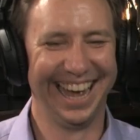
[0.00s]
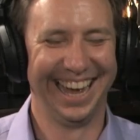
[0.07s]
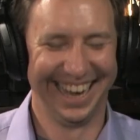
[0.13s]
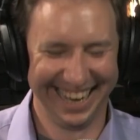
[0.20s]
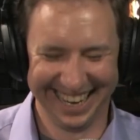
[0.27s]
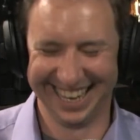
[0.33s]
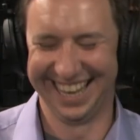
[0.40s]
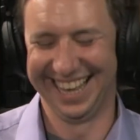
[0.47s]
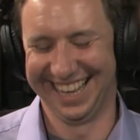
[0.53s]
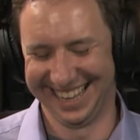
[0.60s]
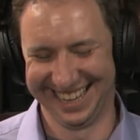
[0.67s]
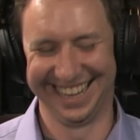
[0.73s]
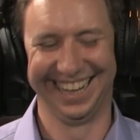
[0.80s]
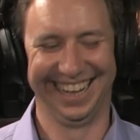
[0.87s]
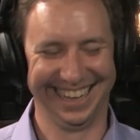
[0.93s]
so
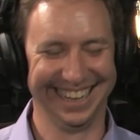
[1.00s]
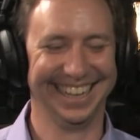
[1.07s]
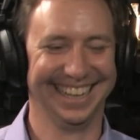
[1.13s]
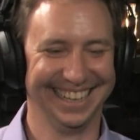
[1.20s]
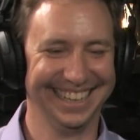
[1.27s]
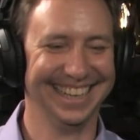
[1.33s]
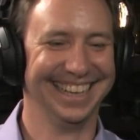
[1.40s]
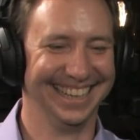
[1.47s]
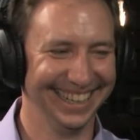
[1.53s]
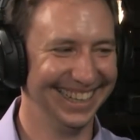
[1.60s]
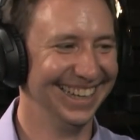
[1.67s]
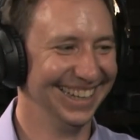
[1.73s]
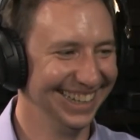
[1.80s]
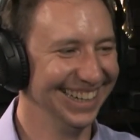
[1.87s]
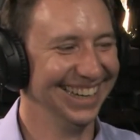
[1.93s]
I won't make
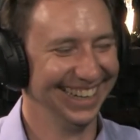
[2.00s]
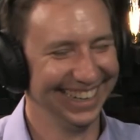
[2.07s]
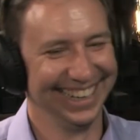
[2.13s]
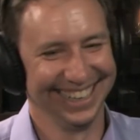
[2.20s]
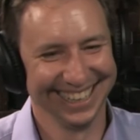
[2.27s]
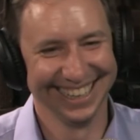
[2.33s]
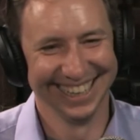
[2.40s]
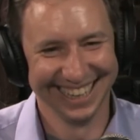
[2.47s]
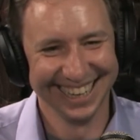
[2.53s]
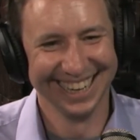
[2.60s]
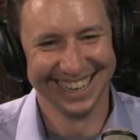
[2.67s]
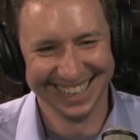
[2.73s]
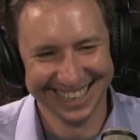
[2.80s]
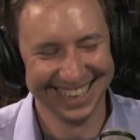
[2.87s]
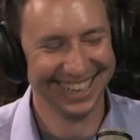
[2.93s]
your mistake, not because
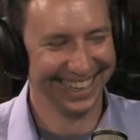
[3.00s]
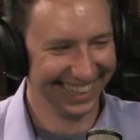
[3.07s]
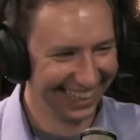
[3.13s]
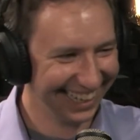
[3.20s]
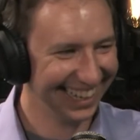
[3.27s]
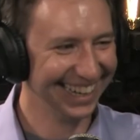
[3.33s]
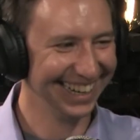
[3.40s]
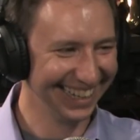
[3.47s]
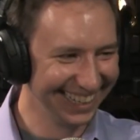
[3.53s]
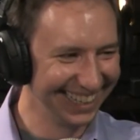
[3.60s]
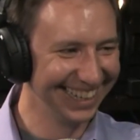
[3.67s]
I wouldn't, but because I'm not